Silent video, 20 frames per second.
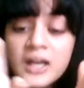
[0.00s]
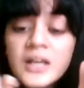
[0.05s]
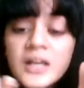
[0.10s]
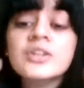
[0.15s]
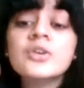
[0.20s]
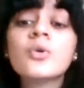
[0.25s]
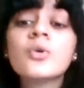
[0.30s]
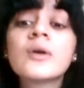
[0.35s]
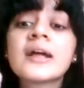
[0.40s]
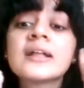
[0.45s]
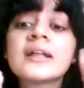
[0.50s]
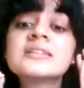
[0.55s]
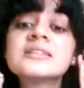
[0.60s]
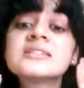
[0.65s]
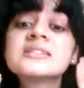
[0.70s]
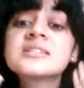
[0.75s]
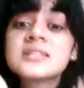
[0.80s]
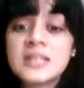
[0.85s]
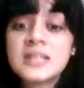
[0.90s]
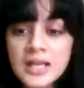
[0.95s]
you can
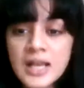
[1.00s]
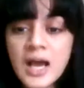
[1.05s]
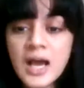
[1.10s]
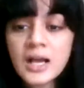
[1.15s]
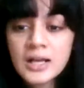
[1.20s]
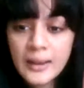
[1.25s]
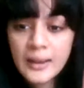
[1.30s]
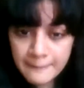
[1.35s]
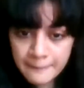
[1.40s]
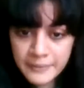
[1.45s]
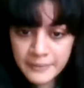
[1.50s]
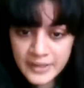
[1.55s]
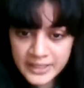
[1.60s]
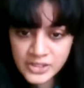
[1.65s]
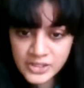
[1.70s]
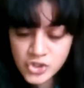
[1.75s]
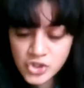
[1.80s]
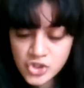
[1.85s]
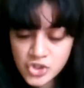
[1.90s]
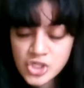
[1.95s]
still
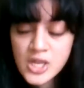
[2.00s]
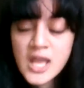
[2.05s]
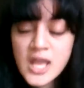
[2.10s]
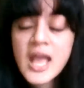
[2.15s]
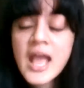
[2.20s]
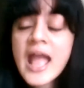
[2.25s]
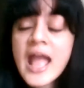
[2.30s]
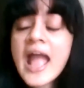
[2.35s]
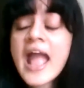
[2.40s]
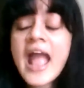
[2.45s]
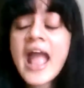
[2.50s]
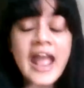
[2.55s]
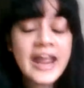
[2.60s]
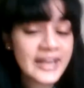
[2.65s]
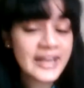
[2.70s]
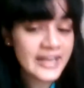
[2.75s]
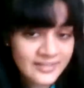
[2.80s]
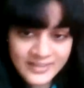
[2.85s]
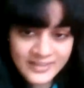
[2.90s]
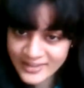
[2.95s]
accomplish
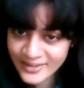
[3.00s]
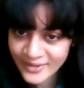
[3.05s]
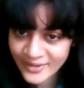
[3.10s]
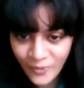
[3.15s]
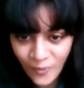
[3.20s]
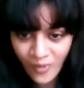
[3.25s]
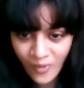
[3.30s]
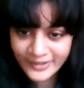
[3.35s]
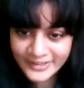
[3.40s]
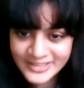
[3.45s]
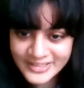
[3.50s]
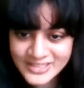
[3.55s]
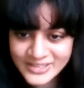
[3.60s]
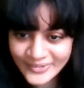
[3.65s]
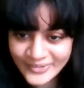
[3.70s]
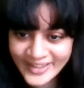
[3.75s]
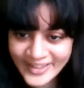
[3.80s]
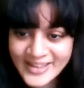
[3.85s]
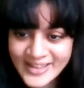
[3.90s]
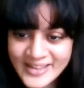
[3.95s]
anything you want.
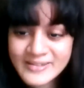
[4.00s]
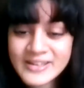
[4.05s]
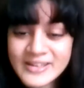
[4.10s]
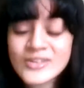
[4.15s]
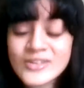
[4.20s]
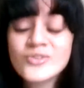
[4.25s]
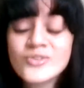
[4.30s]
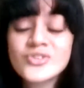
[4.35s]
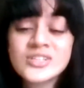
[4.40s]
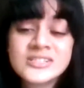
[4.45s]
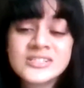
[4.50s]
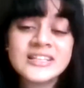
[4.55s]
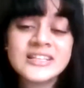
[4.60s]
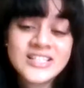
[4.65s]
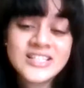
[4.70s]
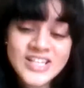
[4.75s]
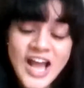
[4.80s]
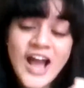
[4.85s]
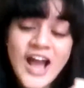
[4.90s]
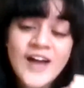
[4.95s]
Okay, you just
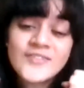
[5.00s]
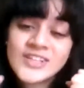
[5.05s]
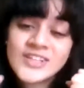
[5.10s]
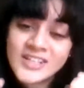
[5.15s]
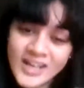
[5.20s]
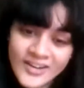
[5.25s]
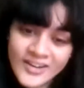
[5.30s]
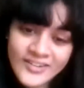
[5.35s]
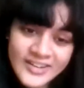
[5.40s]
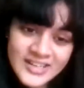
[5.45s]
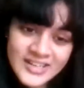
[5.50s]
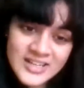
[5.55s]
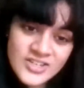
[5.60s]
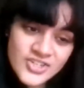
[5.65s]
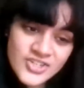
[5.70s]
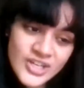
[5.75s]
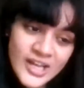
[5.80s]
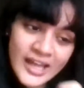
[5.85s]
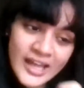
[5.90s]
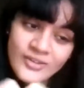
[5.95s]
need to have the
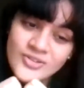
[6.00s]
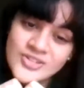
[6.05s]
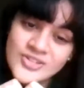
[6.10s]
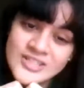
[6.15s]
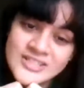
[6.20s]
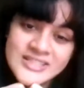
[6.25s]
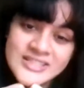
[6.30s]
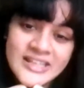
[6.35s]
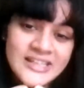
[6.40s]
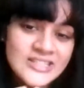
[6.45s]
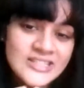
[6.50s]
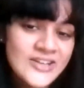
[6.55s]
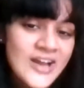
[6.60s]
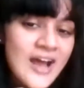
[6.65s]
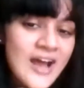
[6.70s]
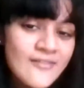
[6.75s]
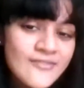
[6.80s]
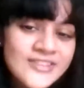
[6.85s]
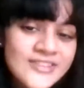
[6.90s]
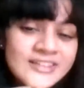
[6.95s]
courage and you just need to
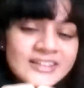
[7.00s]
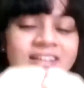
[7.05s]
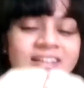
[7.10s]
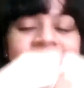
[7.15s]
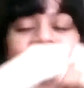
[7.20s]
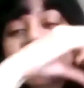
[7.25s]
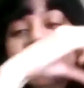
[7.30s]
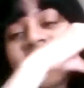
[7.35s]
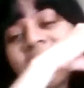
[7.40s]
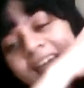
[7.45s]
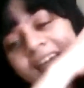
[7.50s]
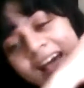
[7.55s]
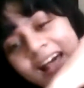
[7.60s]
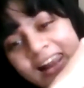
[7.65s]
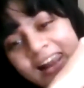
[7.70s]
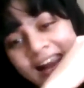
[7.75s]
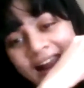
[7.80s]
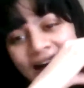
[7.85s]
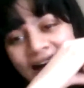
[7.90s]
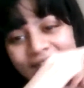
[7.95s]
have the
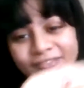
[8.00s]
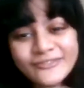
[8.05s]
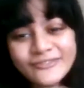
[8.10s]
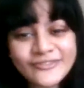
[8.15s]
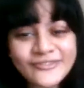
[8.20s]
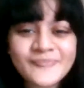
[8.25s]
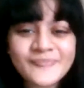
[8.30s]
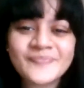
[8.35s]
love.